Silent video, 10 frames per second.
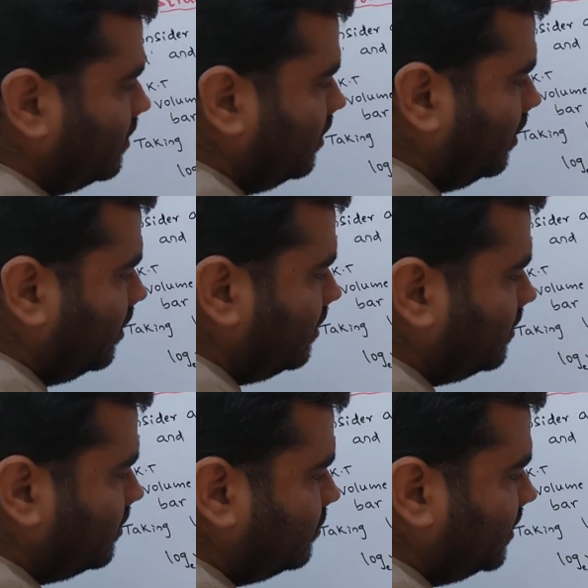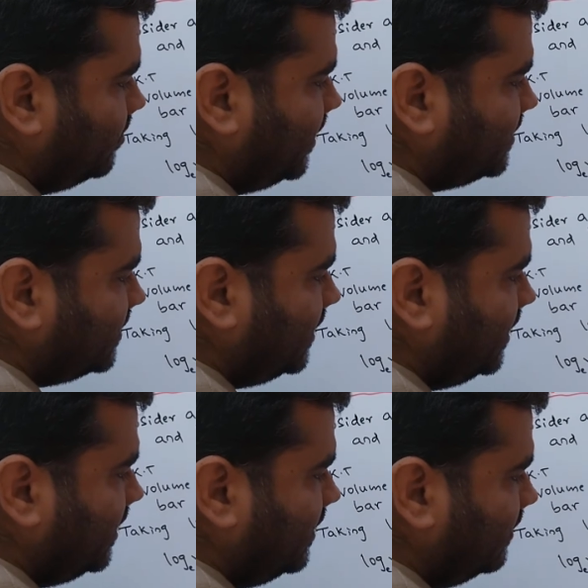log to the base
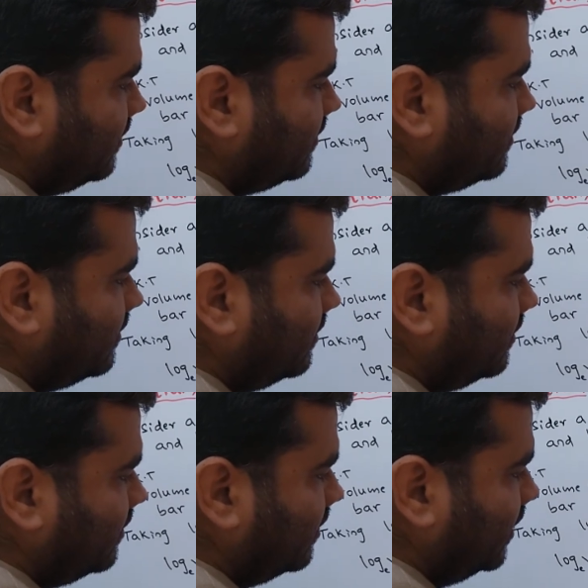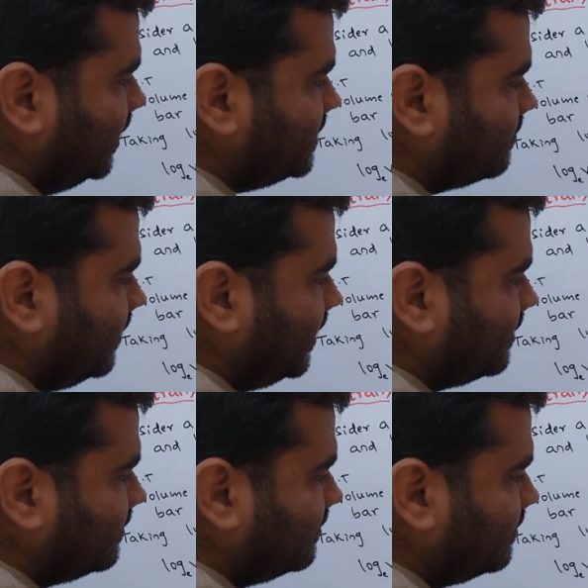E d
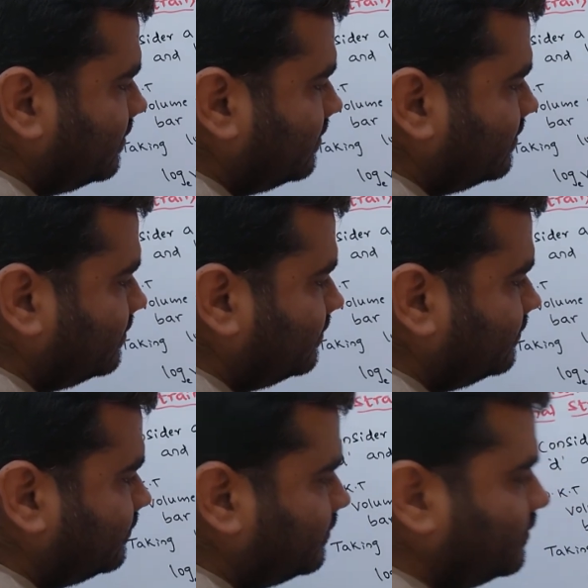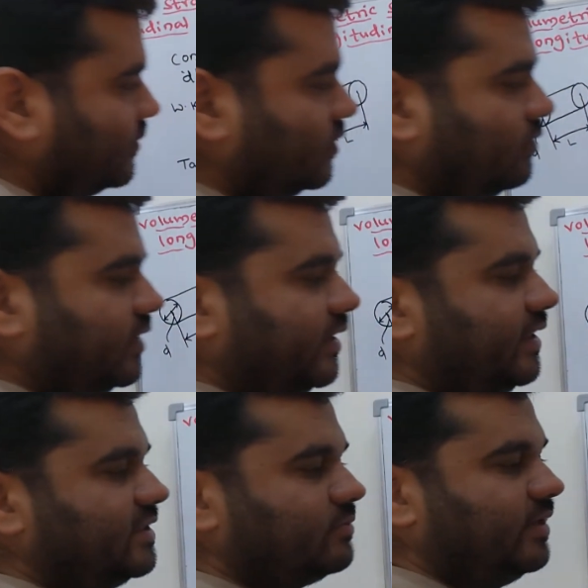square, okay,
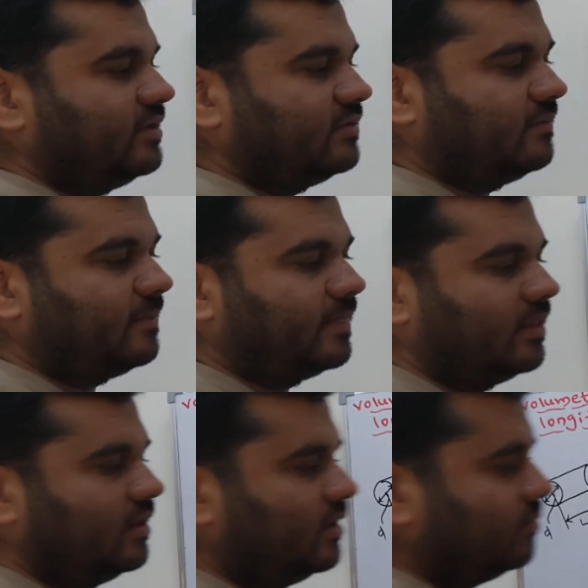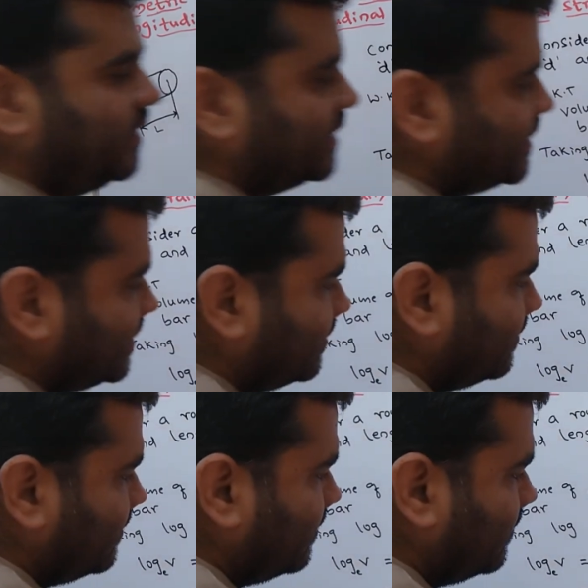d square, plus
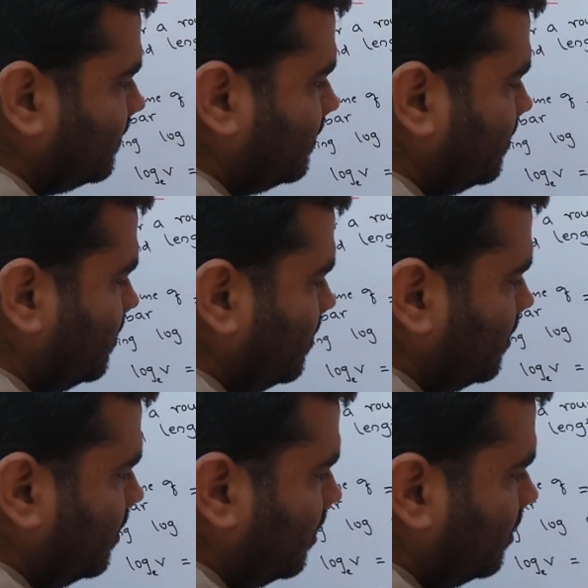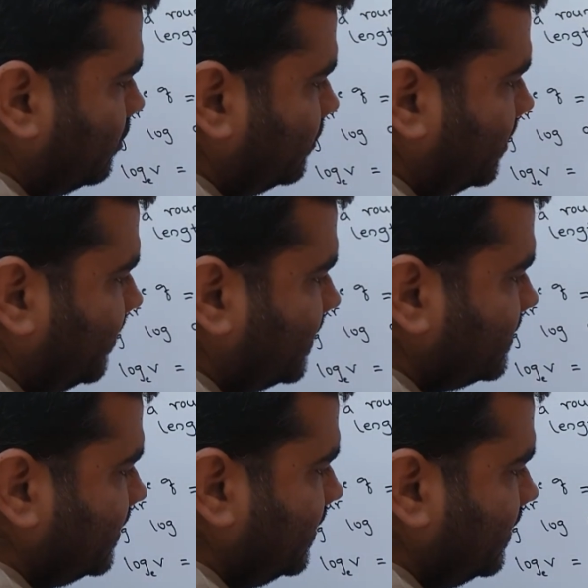log to the
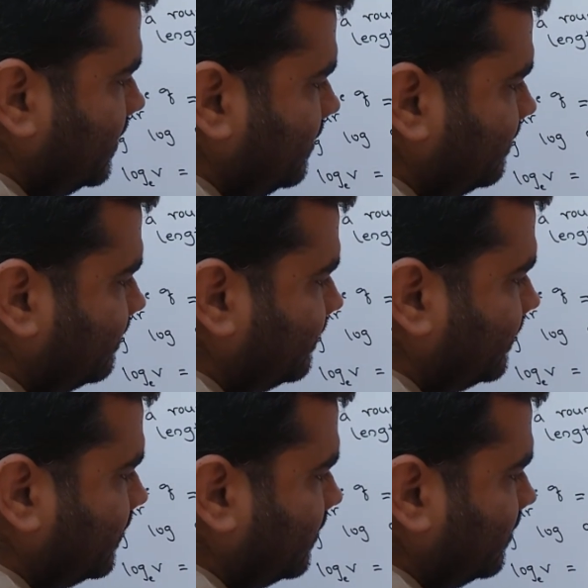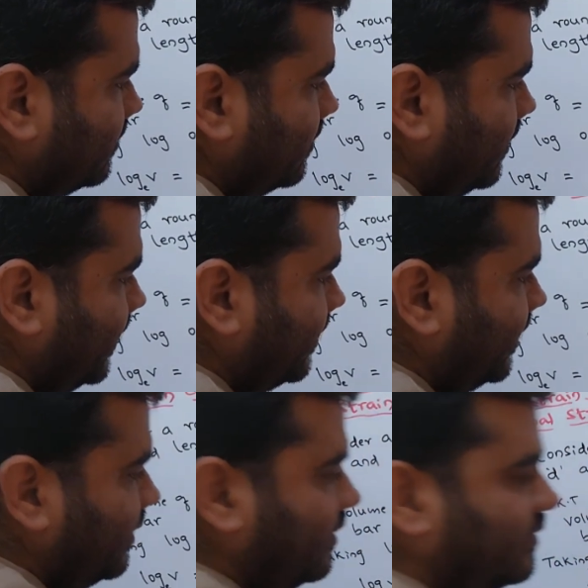base E
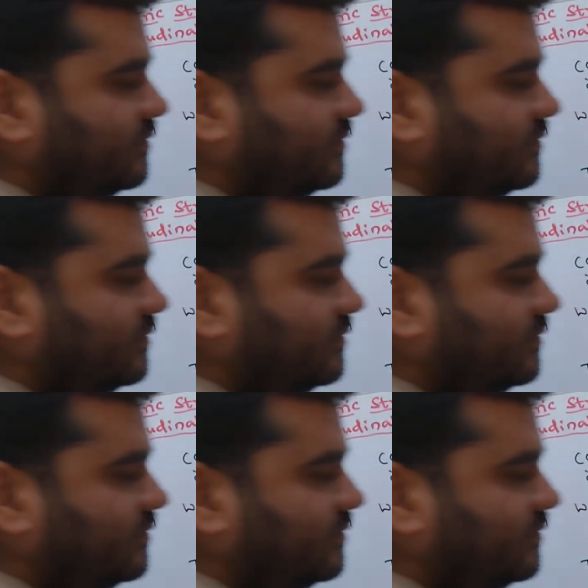L.